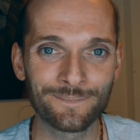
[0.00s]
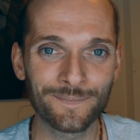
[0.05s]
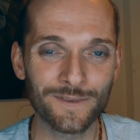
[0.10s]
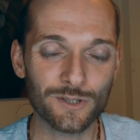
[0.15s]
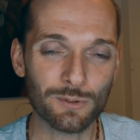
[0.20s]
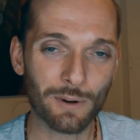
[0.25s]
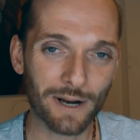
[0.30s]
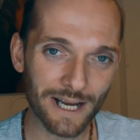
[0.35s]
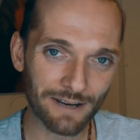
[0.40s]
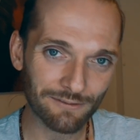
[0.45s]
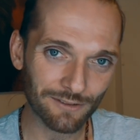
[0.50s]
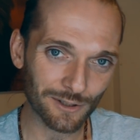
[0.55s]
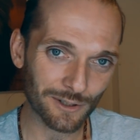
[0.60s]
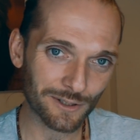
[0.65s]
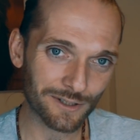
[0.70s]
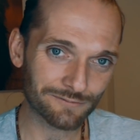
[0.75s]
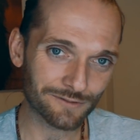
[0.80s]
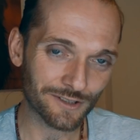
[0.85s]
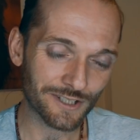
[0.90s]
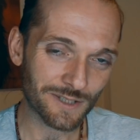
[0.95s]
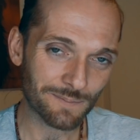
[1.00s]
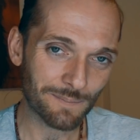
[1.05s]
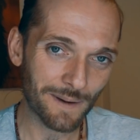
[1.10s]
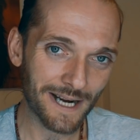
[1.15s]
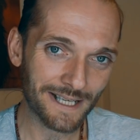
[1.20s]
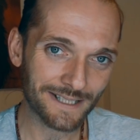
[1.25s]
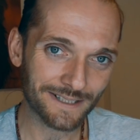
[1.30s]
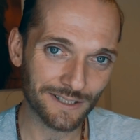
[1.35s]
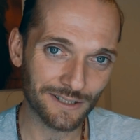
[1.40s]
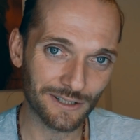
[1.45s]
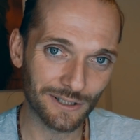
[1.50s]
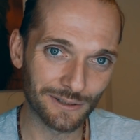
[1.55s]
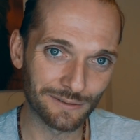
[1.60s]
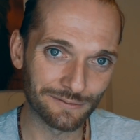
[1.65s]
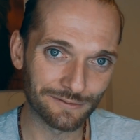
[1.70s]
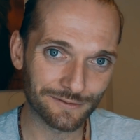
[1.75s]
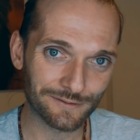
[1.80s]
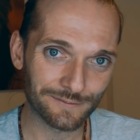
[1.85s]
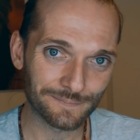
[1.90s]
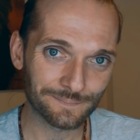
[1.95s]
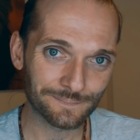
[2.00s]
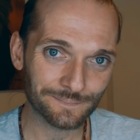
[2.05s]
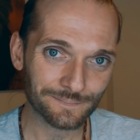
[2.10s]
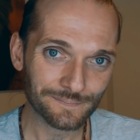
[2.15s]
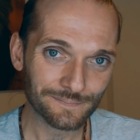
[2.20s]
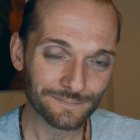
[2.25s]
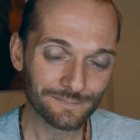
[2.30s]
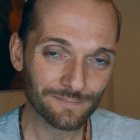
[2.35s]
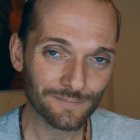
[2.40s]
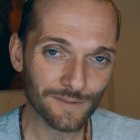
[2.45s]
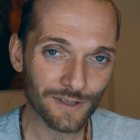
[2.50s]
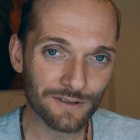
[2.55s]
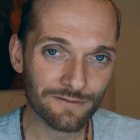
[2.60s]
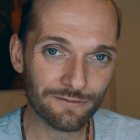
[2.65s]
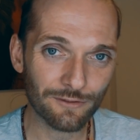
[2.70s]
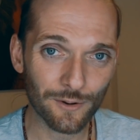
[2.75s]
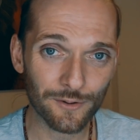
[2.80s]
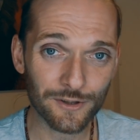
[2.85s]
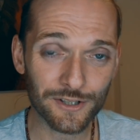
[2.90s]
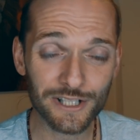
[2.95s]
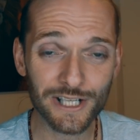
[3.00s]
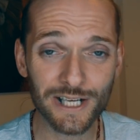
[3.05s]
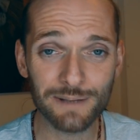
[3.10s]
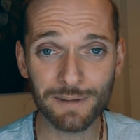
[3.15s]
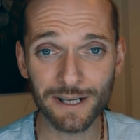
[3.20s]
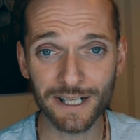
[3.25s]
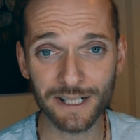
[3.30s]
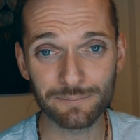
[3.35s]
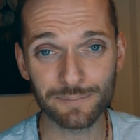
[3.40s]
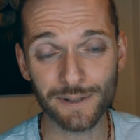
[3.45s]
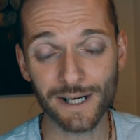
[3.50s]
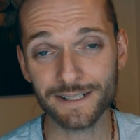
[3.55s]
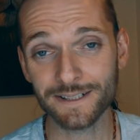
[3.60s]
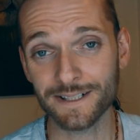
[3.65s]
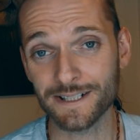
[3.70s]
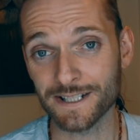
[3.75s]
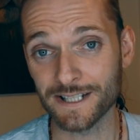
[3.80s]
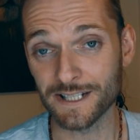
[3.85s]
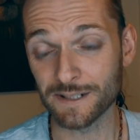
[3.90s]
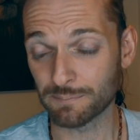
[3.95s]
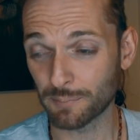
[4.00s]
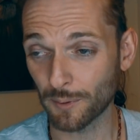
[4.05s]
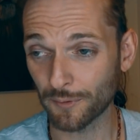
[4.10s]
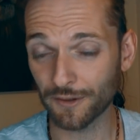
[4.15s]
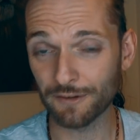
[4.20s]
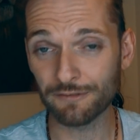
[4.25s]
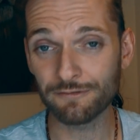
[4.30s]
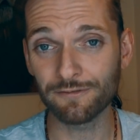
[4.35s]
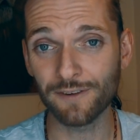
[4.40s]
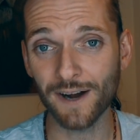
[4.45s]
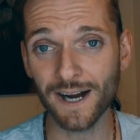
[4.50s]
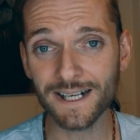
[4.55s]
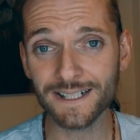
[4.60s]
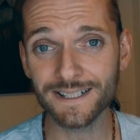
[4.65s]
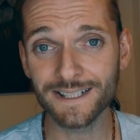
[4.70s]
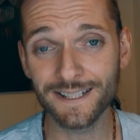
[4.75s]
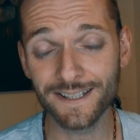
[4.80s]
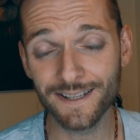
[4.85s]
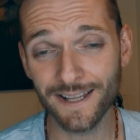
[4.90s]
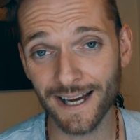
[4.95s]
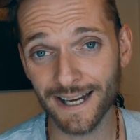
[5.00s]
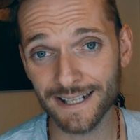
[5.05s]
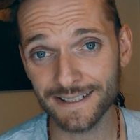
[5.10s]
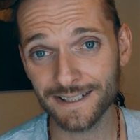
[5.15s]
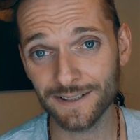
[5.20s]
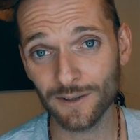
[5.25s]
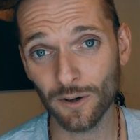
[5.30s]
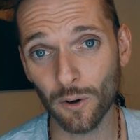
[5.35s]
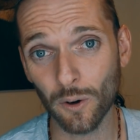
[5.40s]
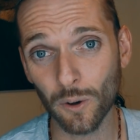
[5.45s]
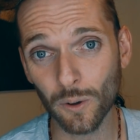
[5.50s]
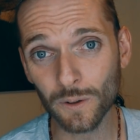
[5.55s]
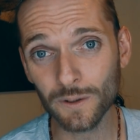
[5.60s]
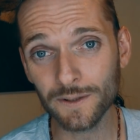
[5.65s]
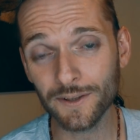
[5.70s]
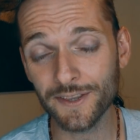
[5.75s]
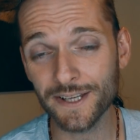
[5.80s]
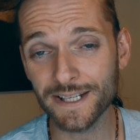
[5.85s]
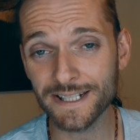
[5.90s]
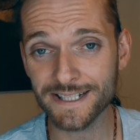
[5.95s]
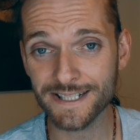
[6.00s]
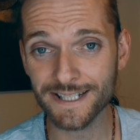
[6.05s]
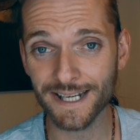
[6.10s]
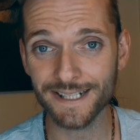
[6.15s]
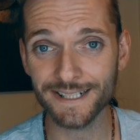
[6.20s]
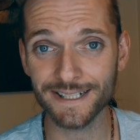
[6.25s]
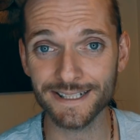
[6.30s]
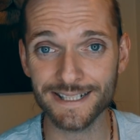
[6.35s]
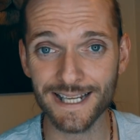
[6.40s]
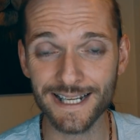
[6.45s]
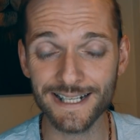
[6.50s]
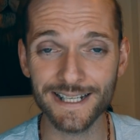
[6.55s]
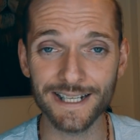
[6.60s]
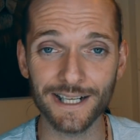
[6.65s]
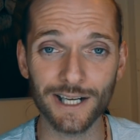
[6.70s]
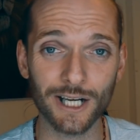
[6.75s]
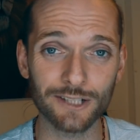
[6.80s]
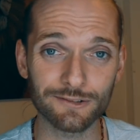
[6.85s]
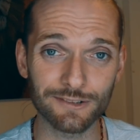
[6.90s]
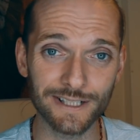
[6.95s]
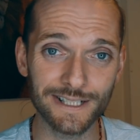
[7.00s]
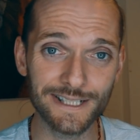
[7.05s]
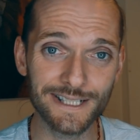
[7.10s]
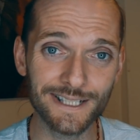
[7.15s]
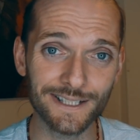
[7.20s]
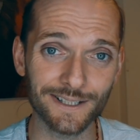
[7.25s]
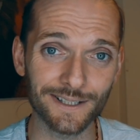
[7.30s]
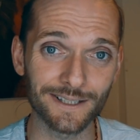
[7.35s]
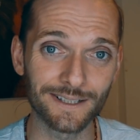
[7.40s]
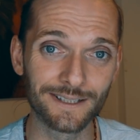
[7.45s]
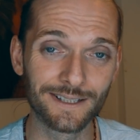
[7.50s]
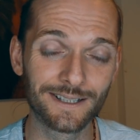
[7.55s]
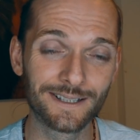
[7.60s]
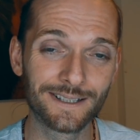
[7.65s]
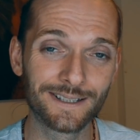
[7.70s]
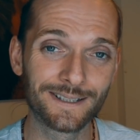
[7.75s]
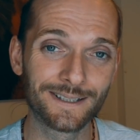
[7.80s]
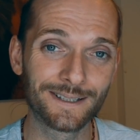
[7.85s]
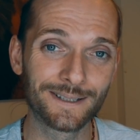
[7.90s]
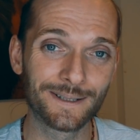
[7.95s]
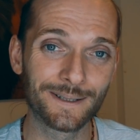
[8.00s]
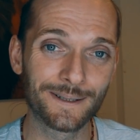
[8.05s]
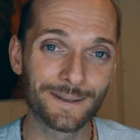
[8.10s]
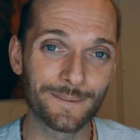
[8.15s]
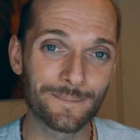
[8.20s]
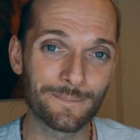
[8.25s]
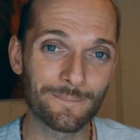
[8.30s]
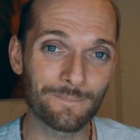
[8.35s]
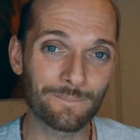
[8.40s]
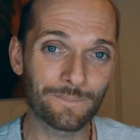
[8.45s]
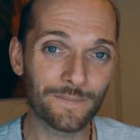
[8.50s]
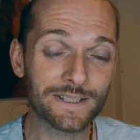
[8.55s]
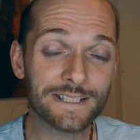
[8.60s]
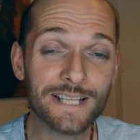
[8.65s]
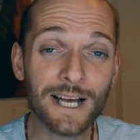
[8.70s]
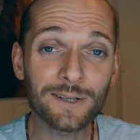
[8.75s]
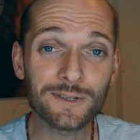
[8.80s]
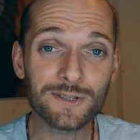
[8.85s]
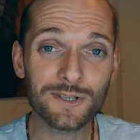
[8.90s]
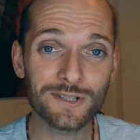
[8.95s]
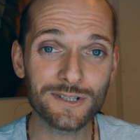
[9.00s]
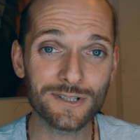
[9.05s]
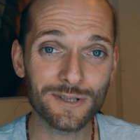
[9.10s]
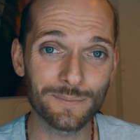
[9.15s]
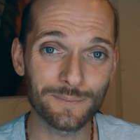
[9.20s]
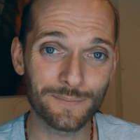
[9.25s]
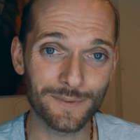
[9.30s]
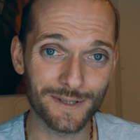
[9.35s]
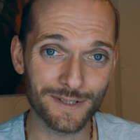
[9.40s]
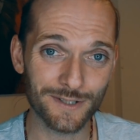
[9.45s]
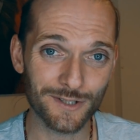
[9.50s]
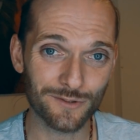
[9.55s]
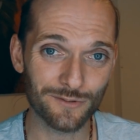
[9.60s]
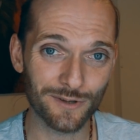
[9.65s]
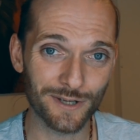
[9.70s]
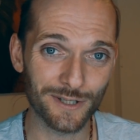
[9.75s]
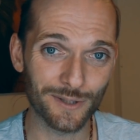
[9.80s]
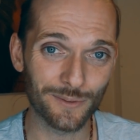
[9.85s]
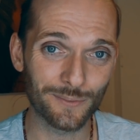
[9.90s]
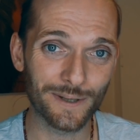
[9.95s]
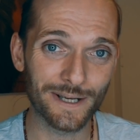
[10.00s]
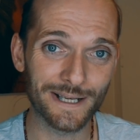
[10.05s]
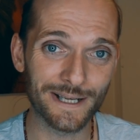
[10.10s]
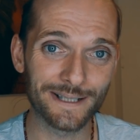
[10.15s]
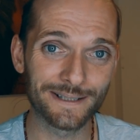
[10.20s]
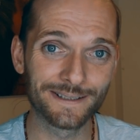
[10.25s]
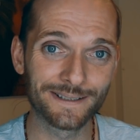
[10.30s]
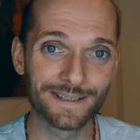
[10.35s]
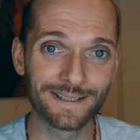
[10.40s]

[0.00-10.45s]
So I have a lot of respect and love for the shamanic practices, but the fact that all things psychedelic are illegal tells us something straight away.